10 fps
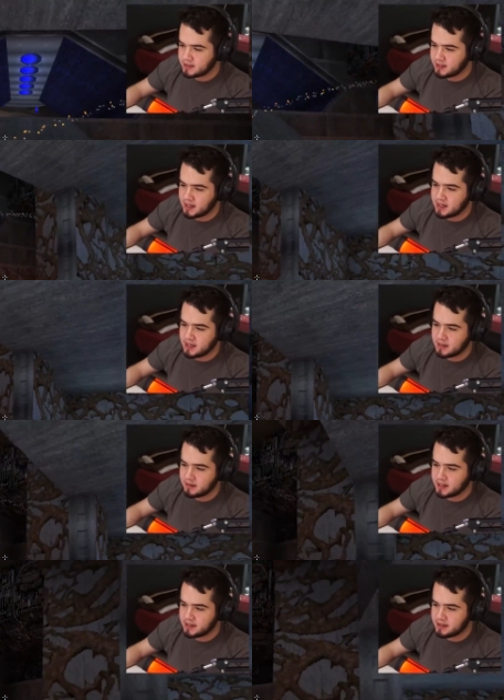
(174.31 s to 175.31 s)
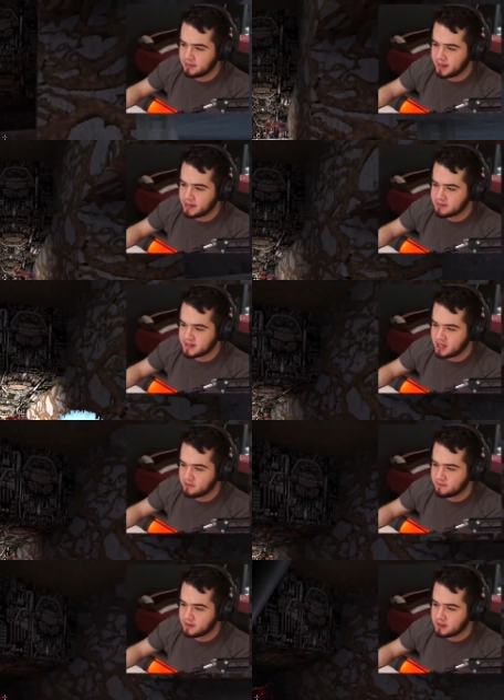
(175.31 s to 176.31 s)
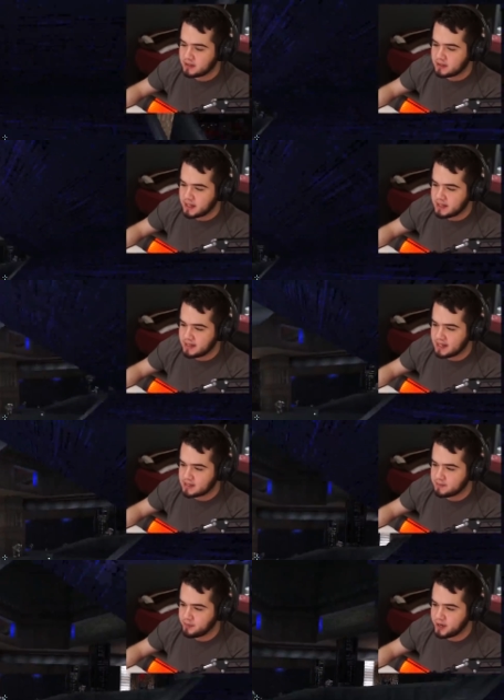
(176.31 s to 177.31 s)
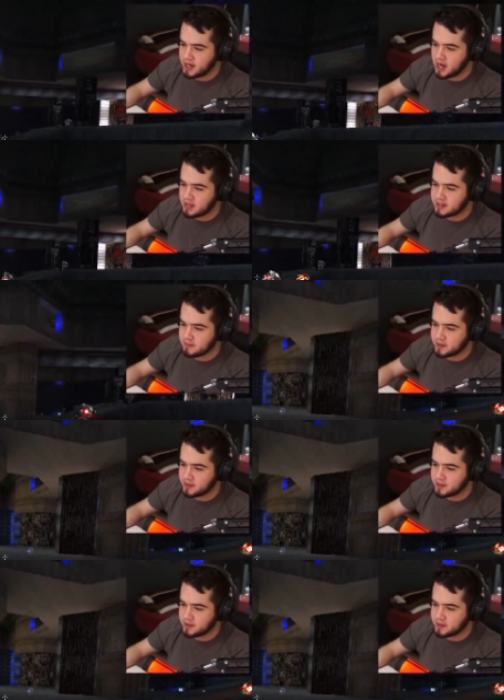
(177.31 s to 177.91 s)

he he did it by himself and that's pretty goddamn